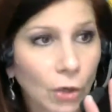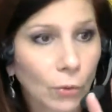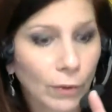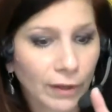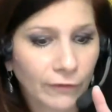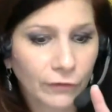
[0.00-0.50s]

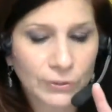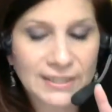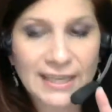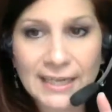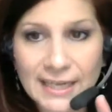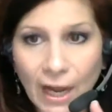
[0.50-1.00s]
if you're
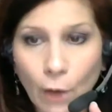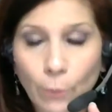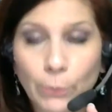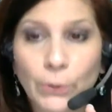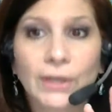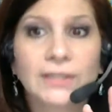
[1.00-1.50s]
sending
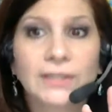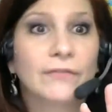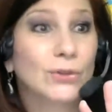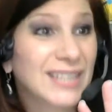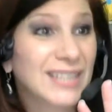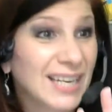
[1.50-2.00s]
out books, if
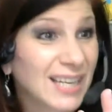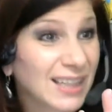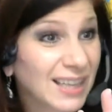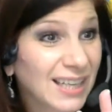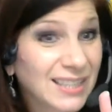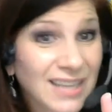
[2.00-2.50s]
you're sending
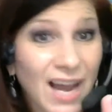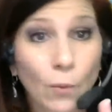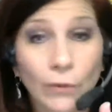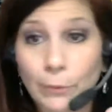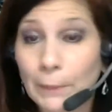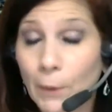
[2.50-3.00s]
things out,
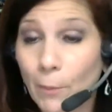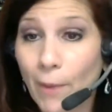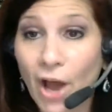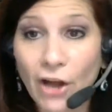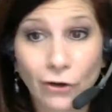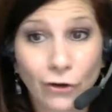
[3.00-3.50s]
whether people
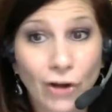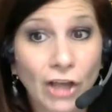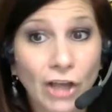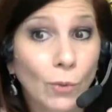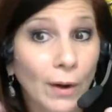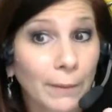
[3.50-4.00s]
bought it or
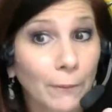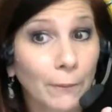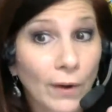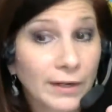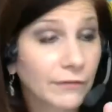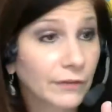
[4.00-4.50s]
not, you want them,
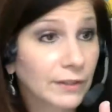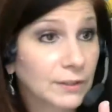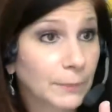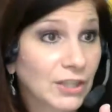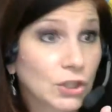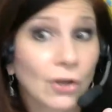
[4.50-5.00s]
1, to feel
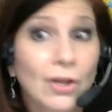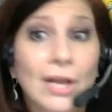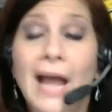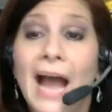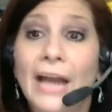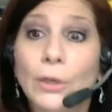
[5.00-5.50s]
special,
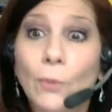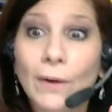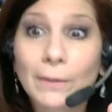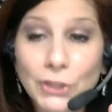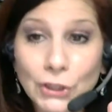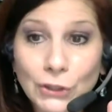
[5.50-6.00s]
and you want
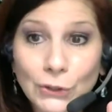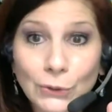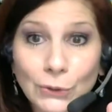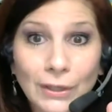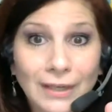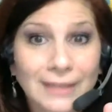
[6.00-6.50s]
them,
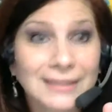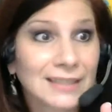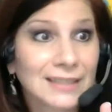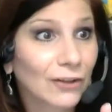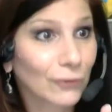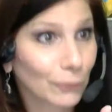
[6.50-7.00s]
2, to
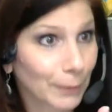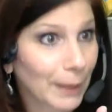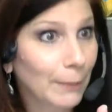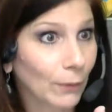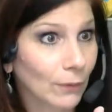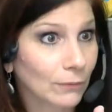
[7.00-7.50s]
tell other
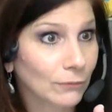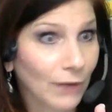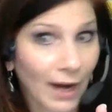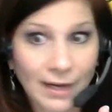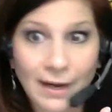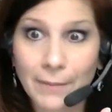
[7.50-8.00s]
people,
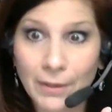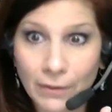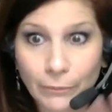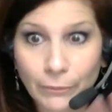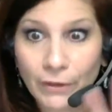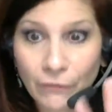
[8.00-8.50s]
right? I mean,
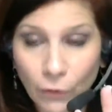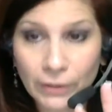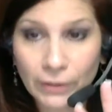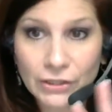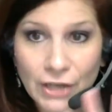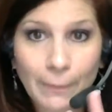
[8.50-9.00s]
put a 4
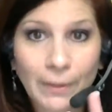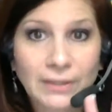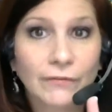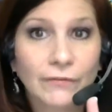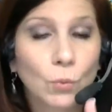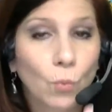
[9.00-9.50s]
in the chat box
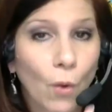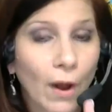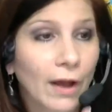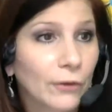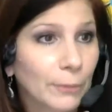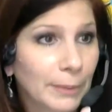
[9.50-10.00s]
if you
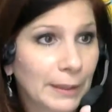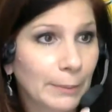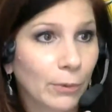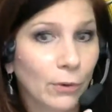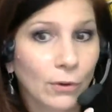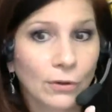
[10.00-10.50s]
want other
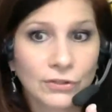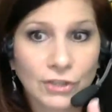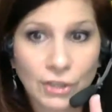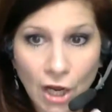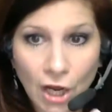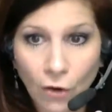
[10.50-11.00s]
people
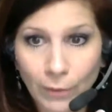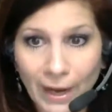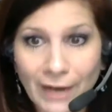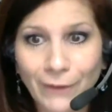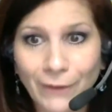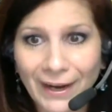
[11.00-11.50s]
to know,
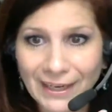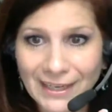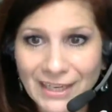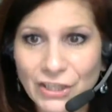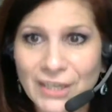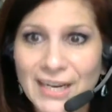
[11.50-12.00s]
right?
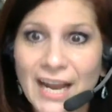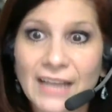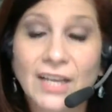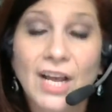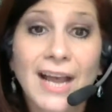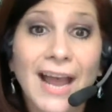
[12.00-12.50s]
Recognition.
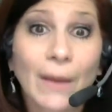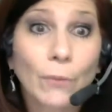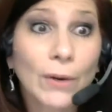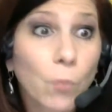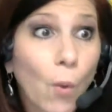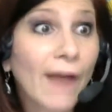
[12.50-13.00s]
Yes.
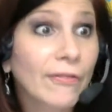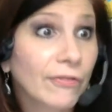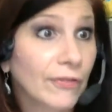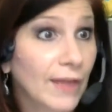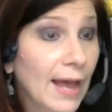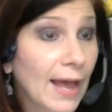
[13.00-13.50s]
We want
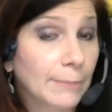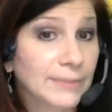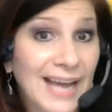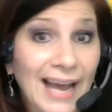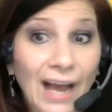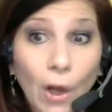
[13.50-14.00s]
them
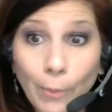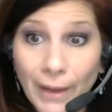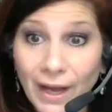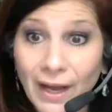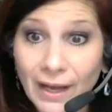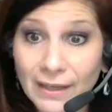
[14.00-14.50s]
to help
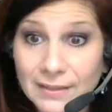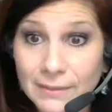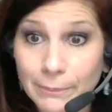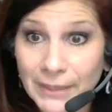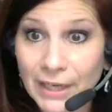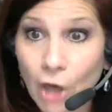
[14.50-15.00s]
us
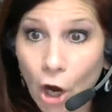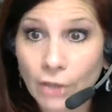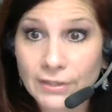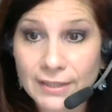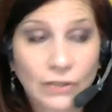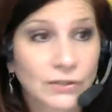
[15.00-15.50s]
be our
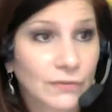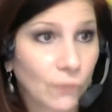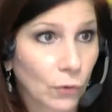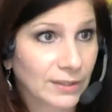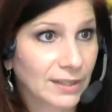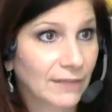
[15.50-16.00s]
sales
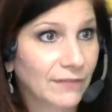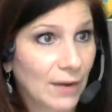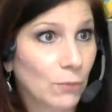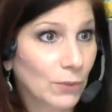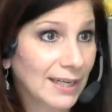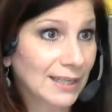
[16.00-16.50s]
force. If they
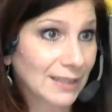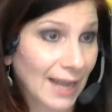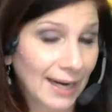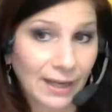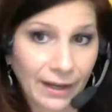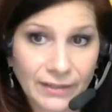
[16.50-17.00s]
really
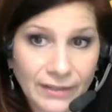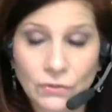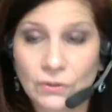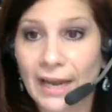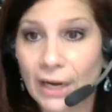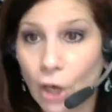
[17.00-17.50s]
like us,
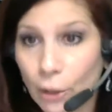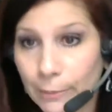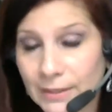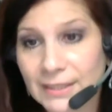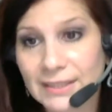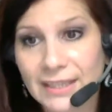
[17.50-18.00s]
like our
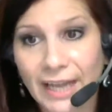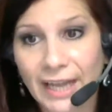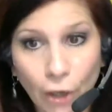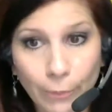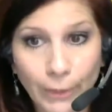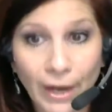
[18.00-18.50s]
business,
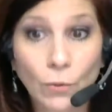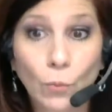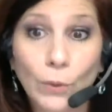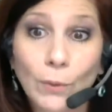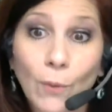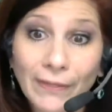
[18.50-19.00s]
like our brand,
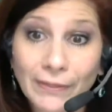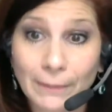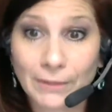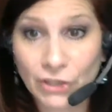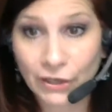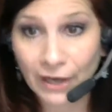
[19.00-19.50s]
we want them
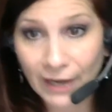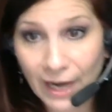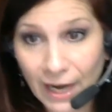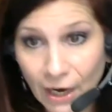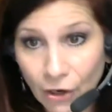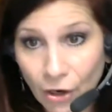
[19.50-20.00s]
to share it out.
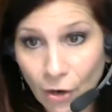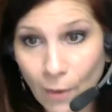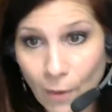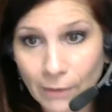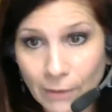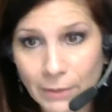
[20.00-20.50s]
Hey, Harrow,
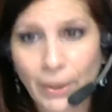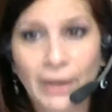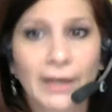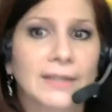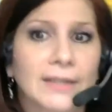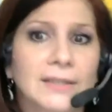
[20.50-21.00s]
welcome to the
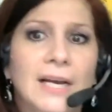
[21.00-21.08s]
broadcast.